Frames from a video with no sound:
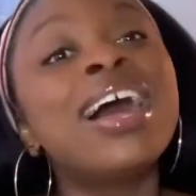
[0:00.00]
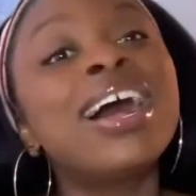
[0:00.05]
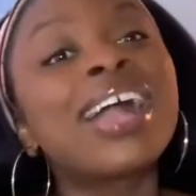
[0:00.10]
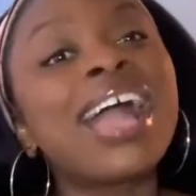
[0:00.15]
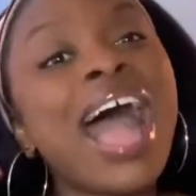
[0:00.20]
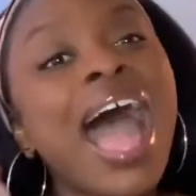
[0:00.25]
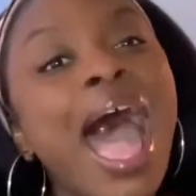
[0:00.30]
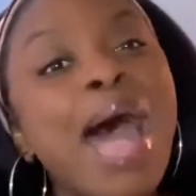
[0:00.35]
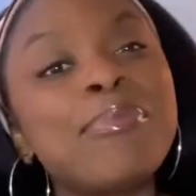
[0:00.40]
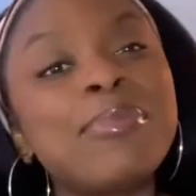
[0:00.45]

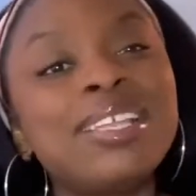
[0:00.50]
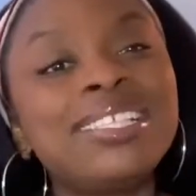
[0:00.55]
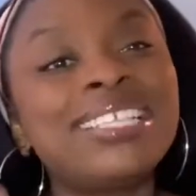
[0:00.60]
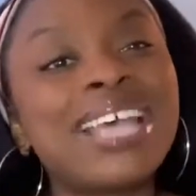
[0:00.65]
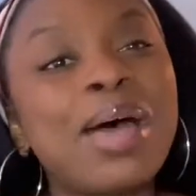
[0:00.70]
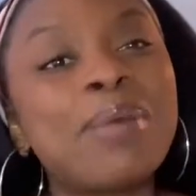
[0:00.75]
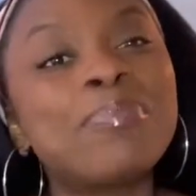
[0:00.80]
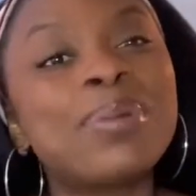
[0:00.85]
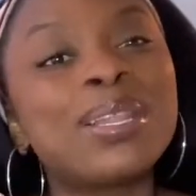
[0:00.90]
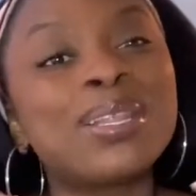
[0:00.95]
Comment
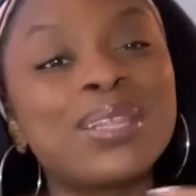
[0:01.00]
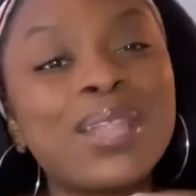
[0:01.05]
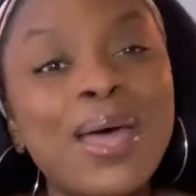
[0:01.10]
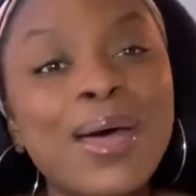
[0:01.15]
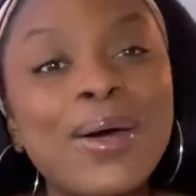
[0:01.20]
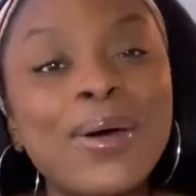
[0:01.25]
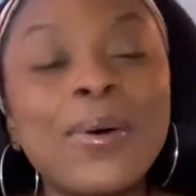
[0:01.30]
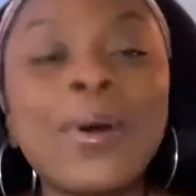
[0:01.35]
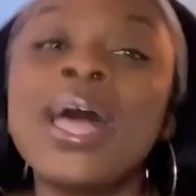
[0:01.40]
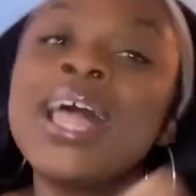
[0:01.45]
down
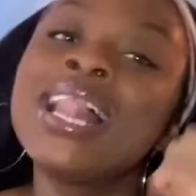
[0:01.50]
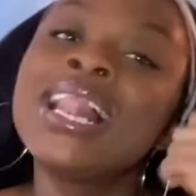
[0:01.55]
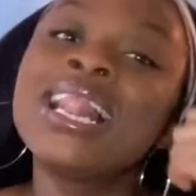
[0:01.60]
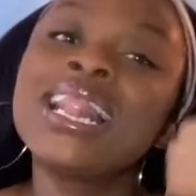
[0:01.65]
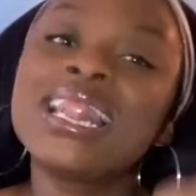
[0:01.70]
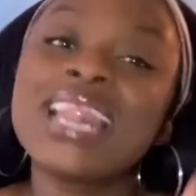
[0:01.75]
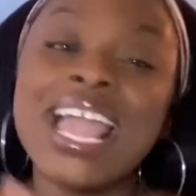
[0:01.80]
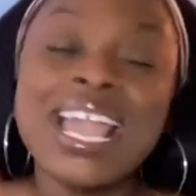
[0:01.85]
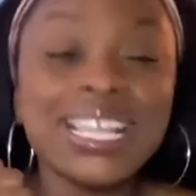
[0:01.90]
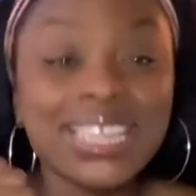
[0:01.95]
below,
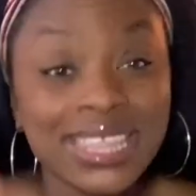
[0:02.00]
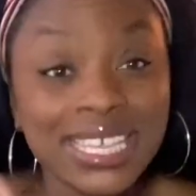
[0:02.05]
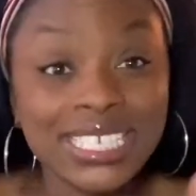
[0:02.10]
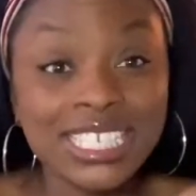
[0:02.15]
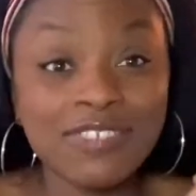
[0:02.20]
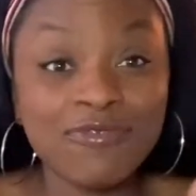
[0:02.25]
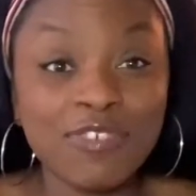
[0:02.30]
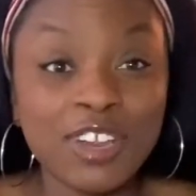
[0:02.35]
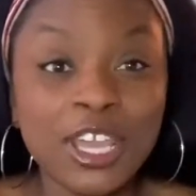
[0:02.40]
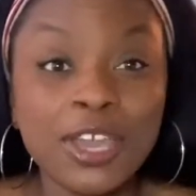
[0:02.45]
like
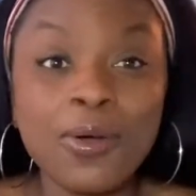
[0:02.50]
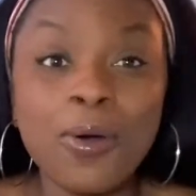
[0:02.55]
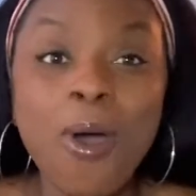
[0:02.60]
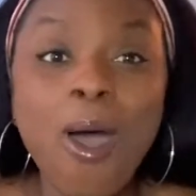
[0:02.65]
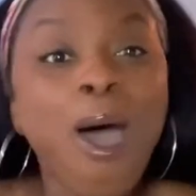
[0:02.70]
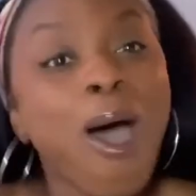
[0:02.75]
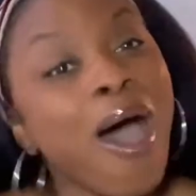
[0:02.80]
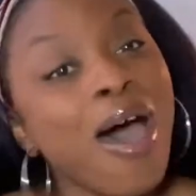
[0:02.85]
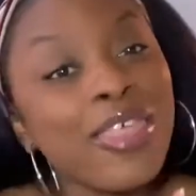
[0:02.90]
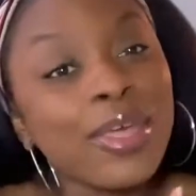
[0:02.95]
this video
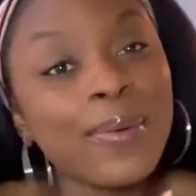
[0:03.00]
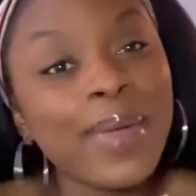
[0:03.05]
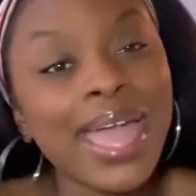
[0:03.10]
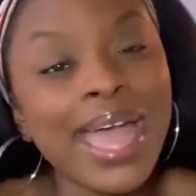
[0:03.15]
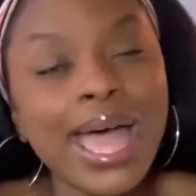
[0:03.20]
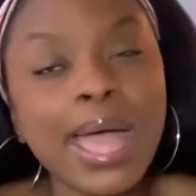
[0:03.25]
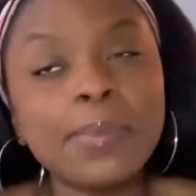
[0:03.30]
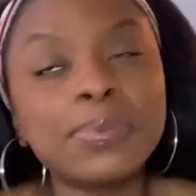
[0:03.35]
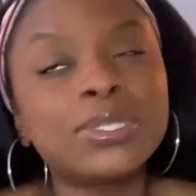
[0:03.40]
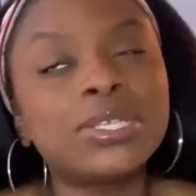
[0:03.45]
all the way
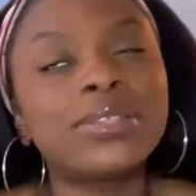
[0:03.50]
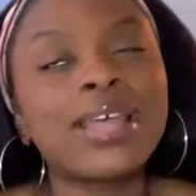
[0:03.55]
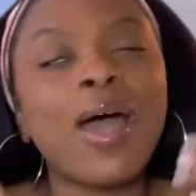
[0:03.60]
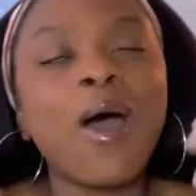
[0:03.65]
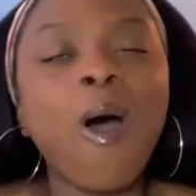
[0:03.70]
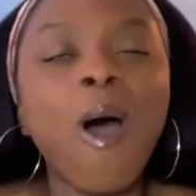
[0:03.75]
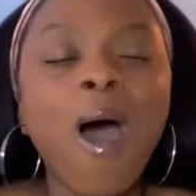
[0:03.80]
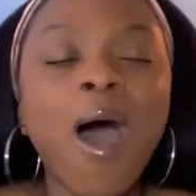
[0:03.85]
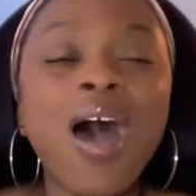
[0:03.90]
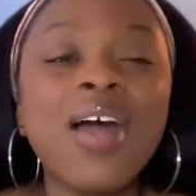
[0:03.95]
up so
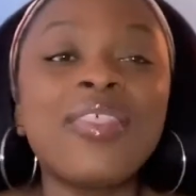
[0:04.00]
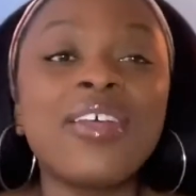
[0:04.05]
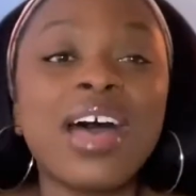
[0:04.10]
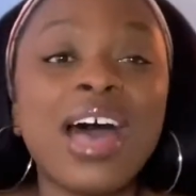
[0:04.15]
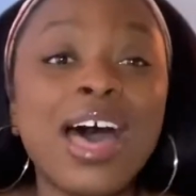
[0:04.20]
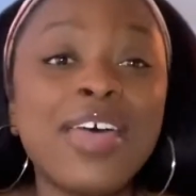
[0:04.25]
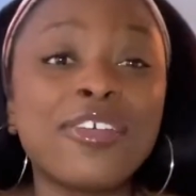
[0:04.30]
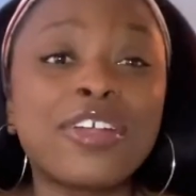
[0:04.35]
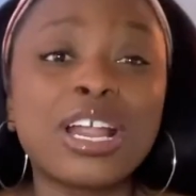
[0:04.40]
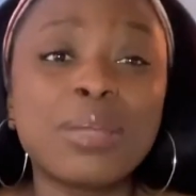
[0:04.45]
that all
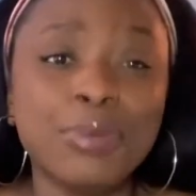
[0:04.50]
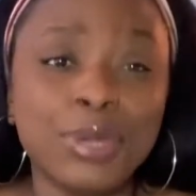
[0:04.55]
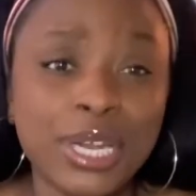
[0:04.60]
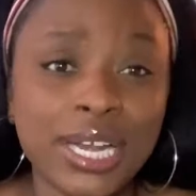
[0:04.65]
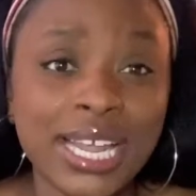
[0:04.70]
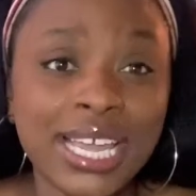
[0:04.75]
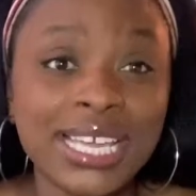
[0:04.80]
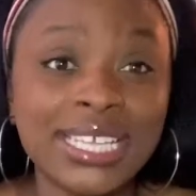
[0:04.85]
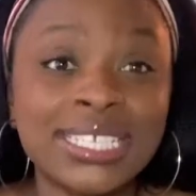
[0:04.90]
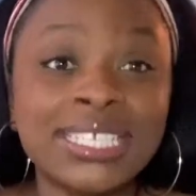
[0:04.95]
the other
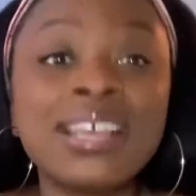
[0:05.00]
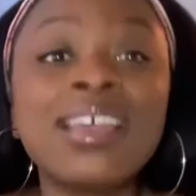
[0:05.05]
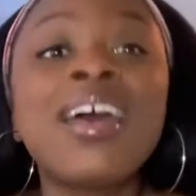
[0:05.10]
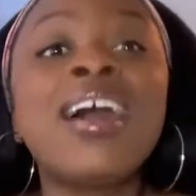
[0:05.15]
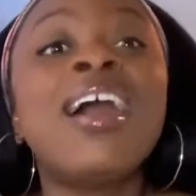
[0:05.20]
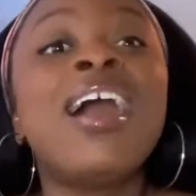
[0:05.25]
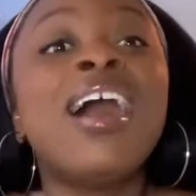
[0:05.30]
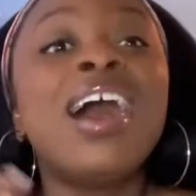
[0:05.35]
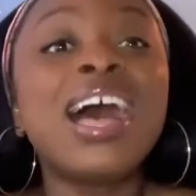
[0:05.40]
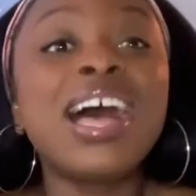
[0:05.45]
communities
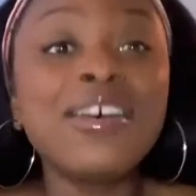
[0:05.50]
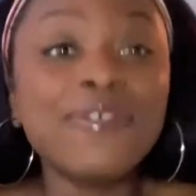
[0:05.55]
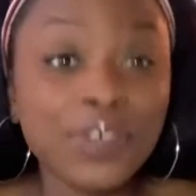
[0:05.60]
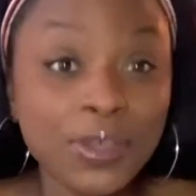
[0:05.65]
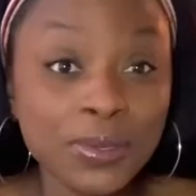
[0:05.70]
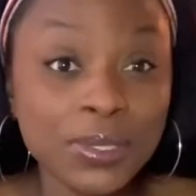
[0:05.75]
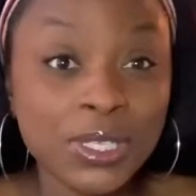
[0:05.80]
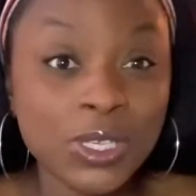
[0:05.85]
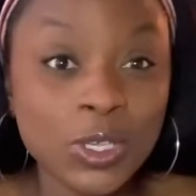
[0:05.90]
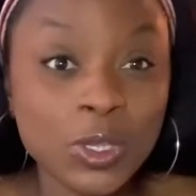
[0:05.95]
of
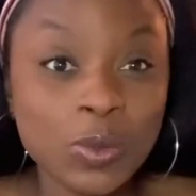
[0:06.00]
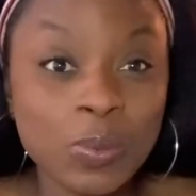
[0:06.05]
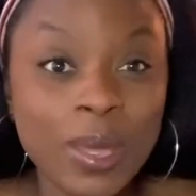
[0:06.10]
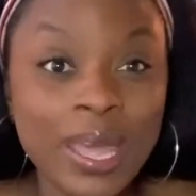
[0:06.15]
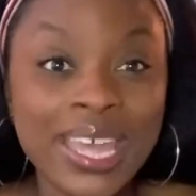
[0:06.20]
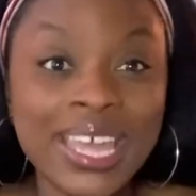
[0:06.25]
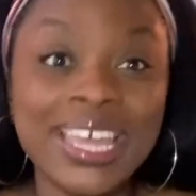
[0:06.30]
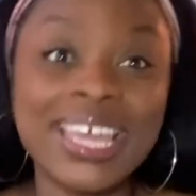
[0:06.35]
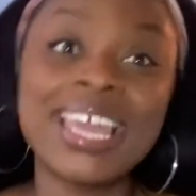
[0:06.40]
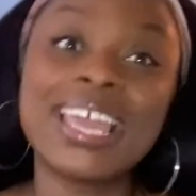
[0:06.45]
YouTube
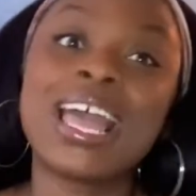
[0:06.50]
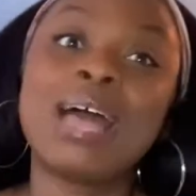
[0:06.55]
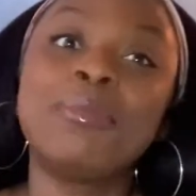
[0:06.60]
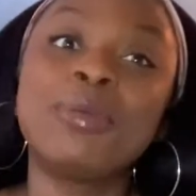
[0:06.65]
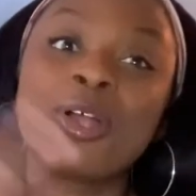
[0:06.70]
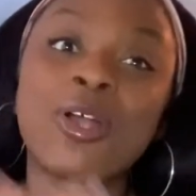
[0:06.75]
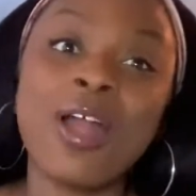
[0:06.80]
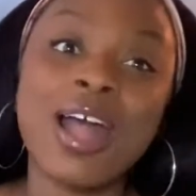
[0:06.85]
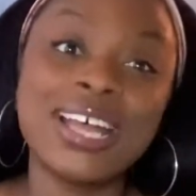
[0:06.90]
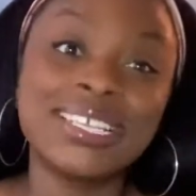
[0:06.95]
can come
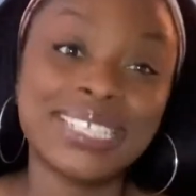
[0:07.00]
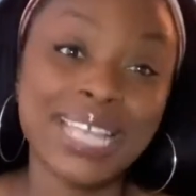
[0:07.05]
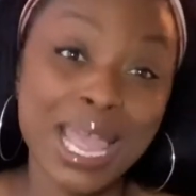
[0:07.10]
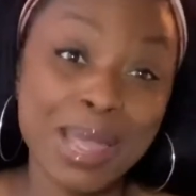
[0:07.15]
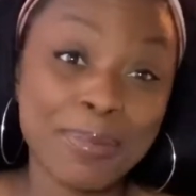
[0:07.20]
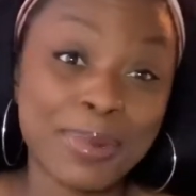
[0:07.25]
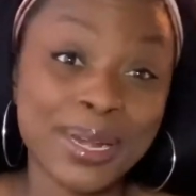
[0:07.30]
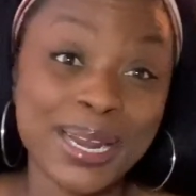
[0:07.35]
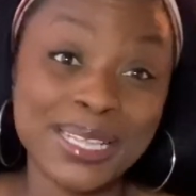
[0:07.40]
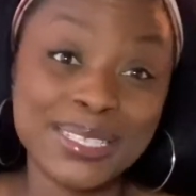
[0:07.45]
across
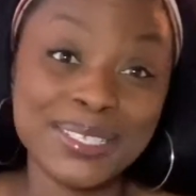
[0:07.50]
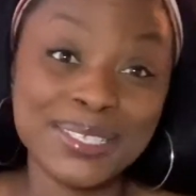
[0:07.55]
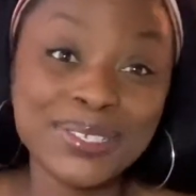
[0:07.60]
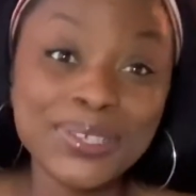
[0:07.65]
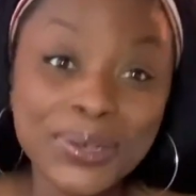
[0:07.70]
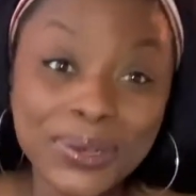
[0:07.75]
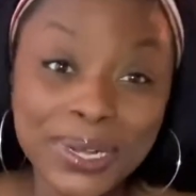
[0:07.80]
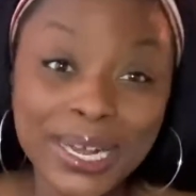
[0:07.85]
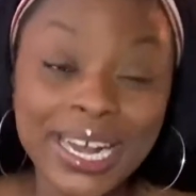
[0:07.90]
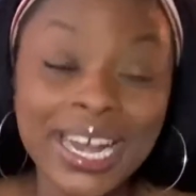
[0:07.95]
Amber Next
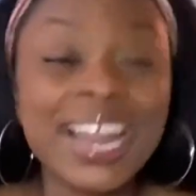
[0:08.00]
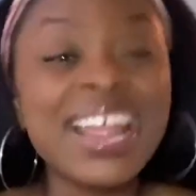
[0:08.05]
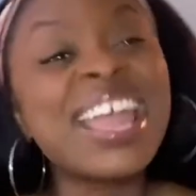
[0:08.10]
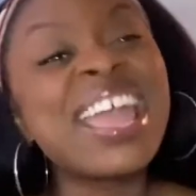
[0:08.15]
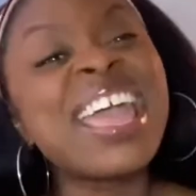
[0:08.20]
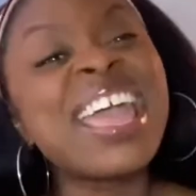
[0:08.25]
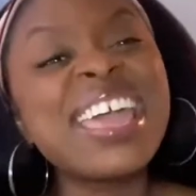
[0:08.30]
Door.